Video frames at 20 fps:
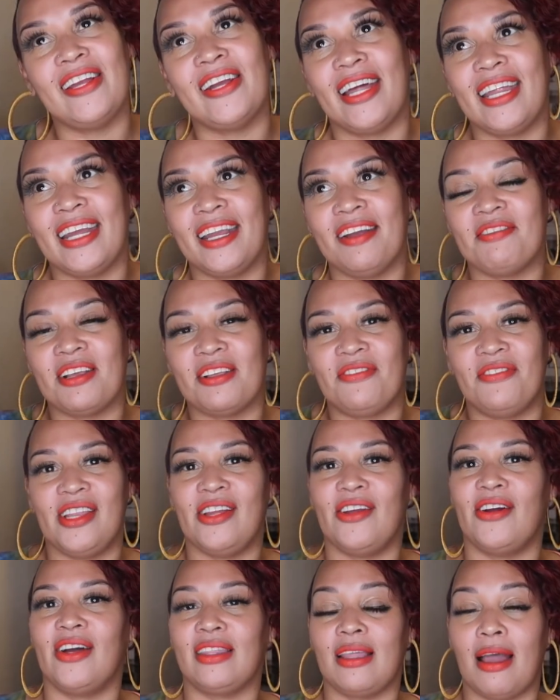you going to give this
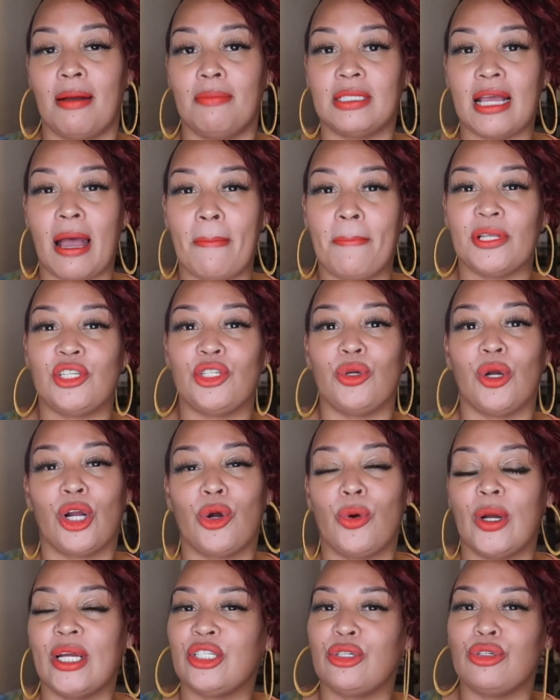video a thumbs up, but you are
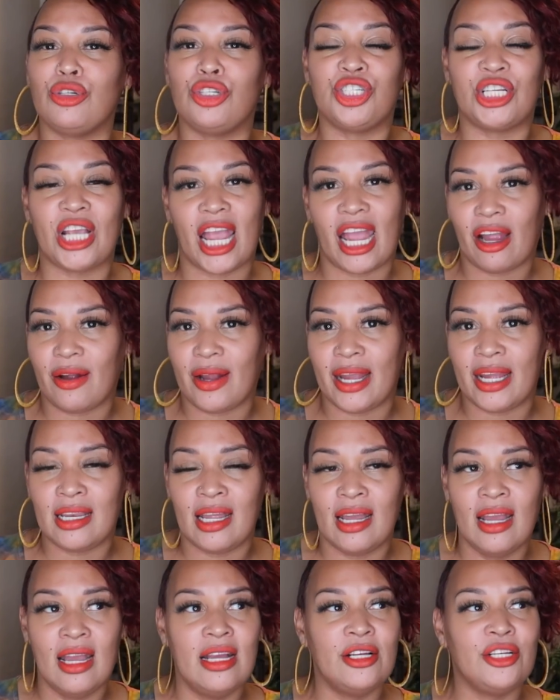going to share
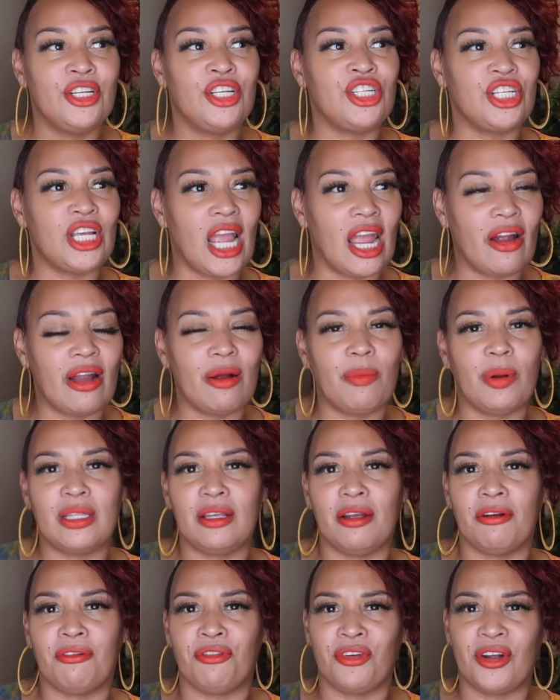it with
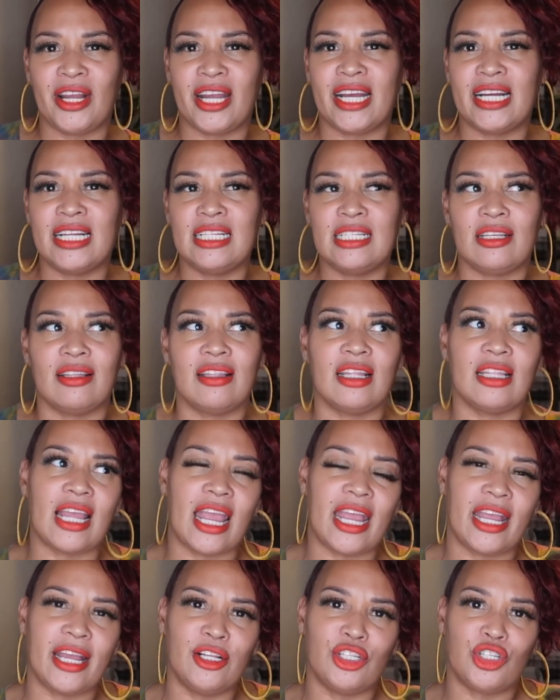your friends so that
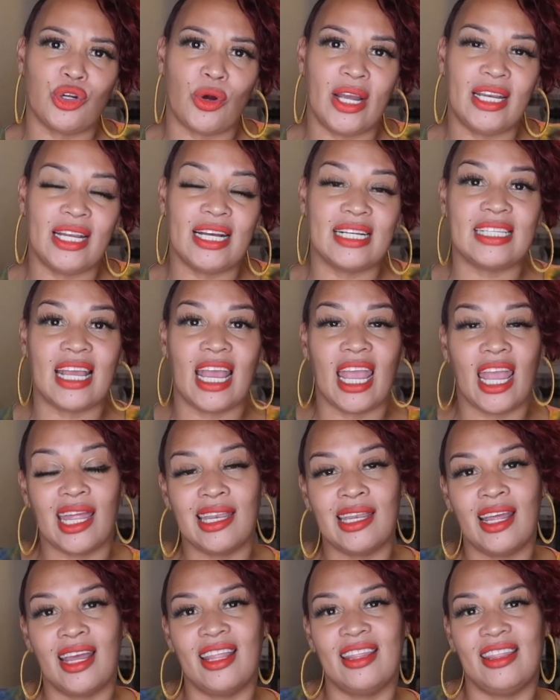they can join us
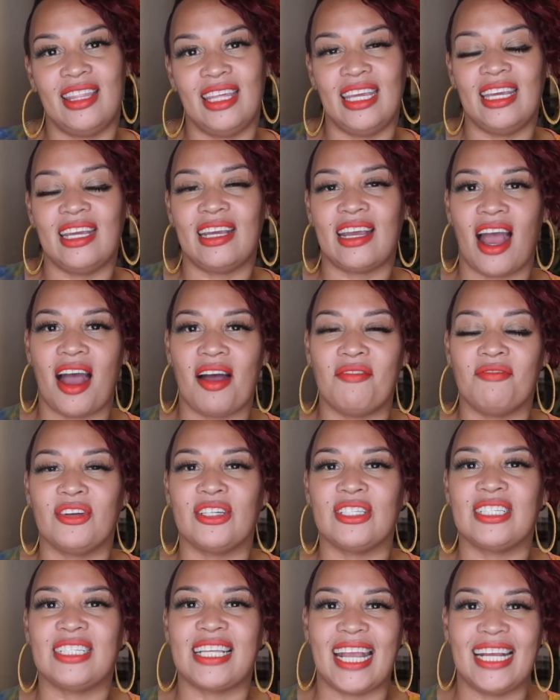in the
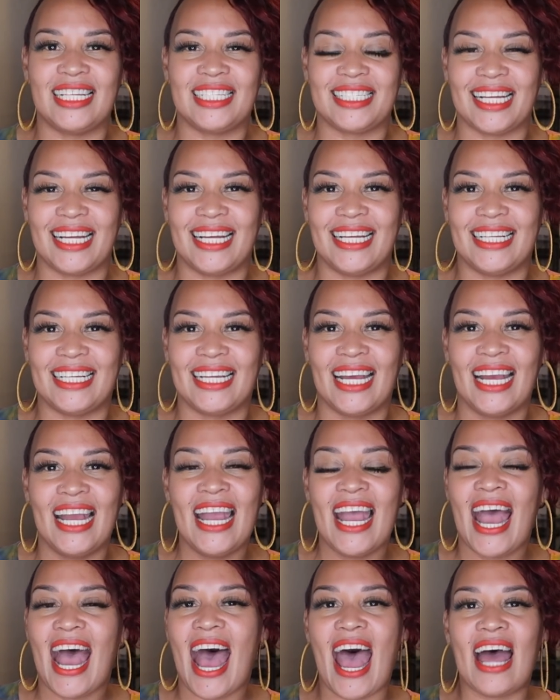conversation.
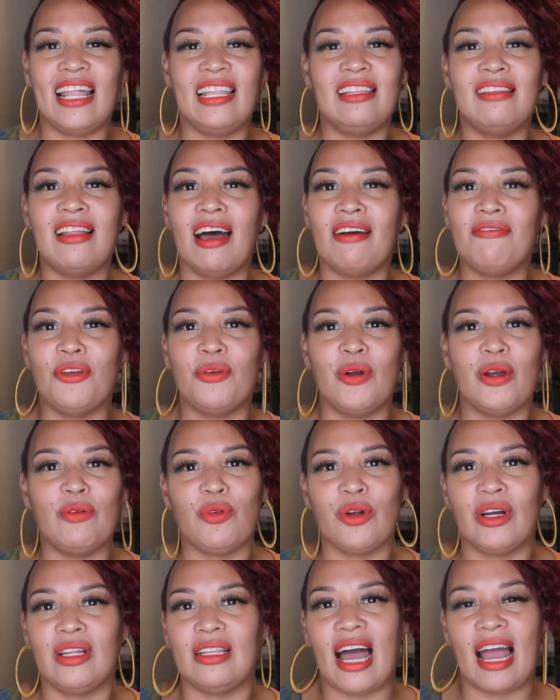I love you in
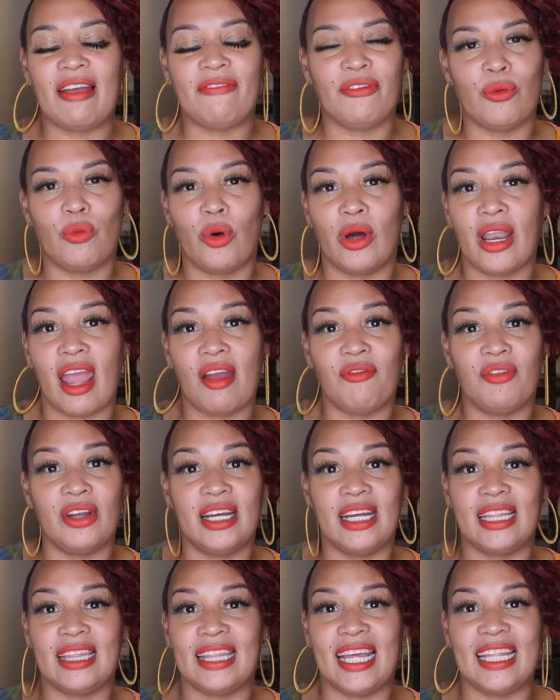real life and want every
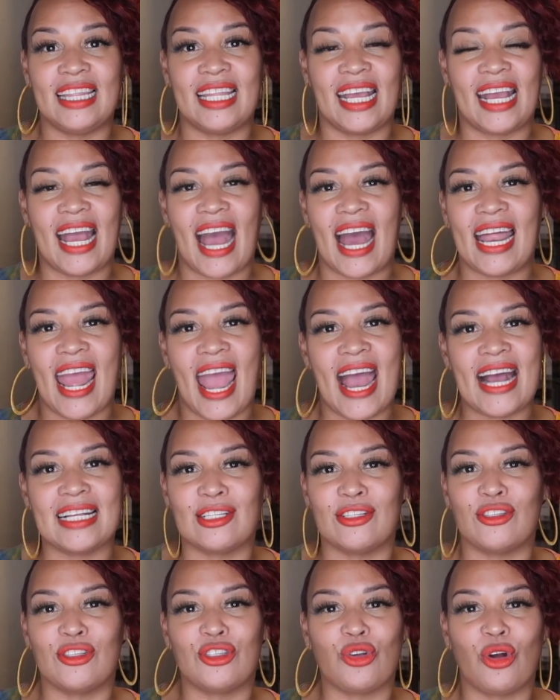good thing that God has
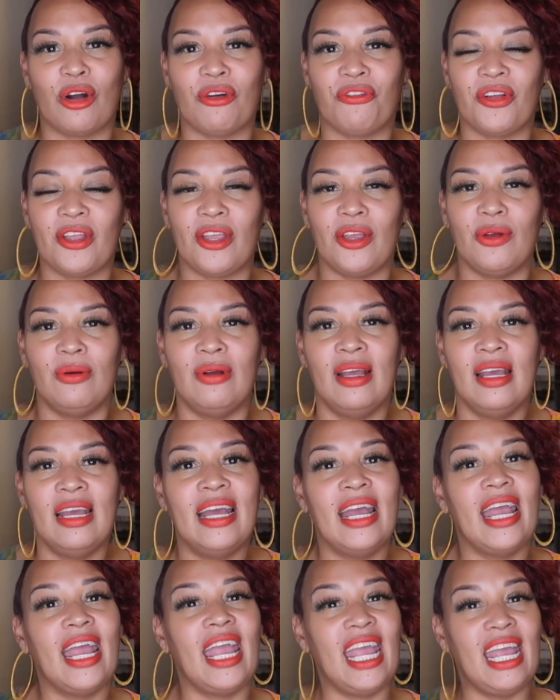in store for you,
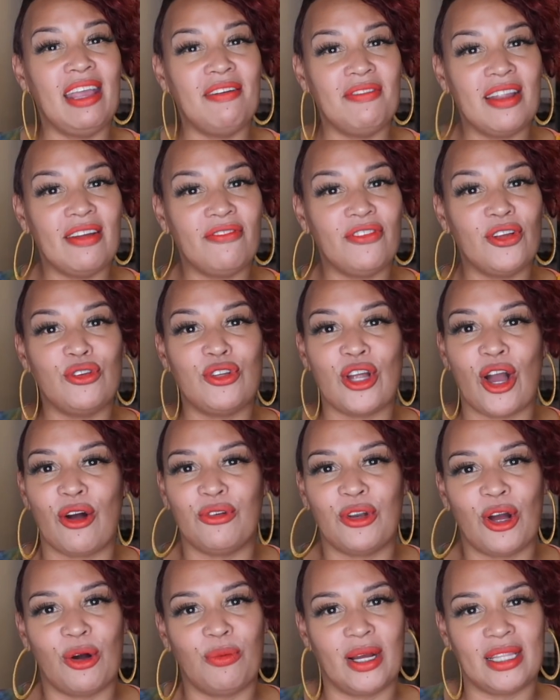even if you
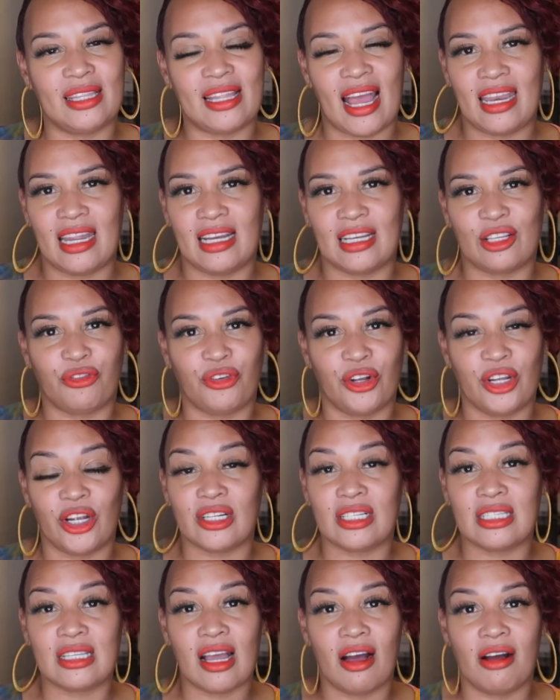don't know what that is for
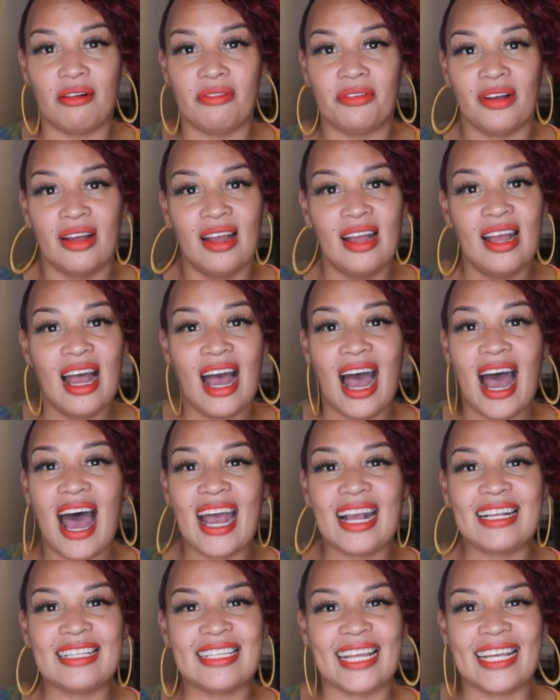yourself.
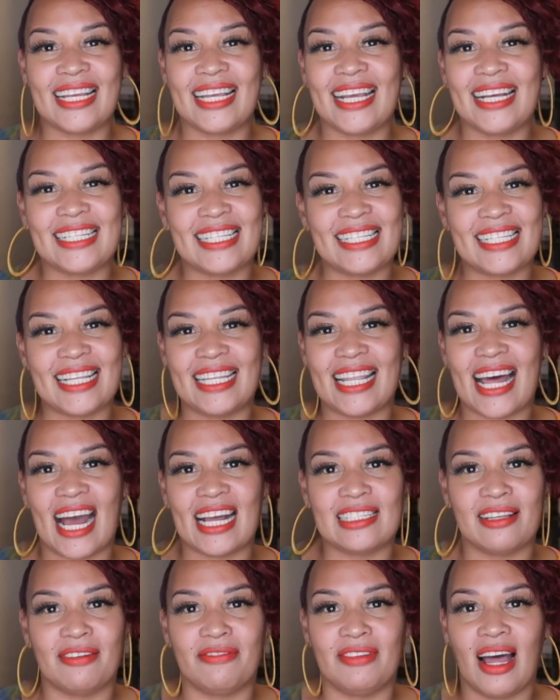Hugs and kisses and
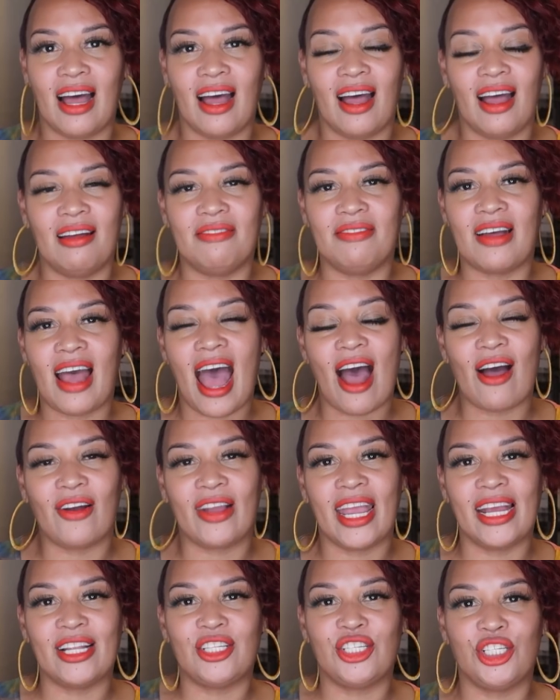lots of love. I'll
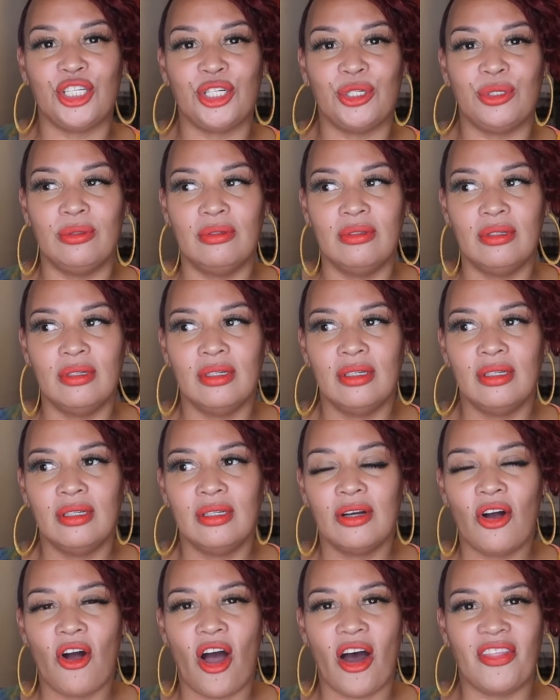catch you
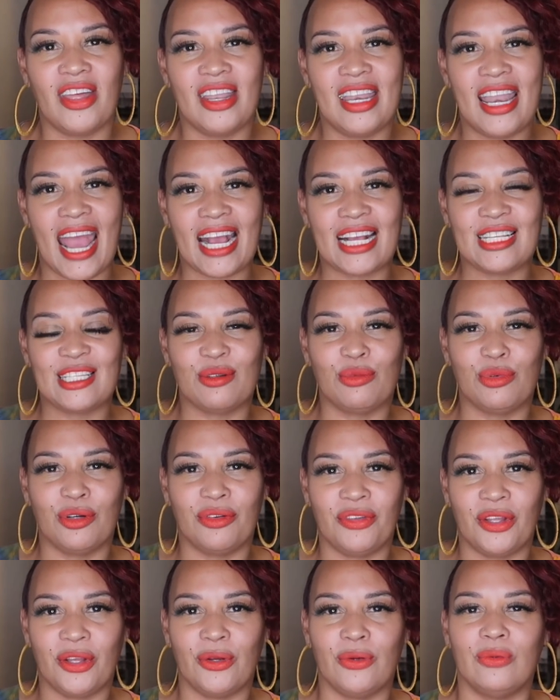on the next
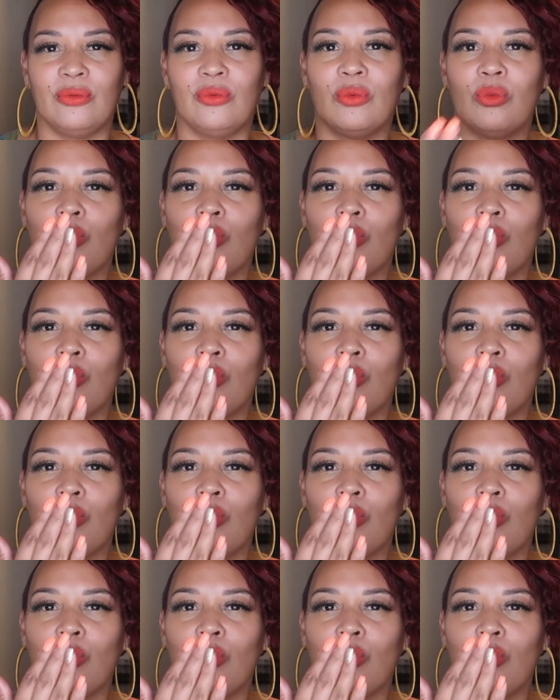review.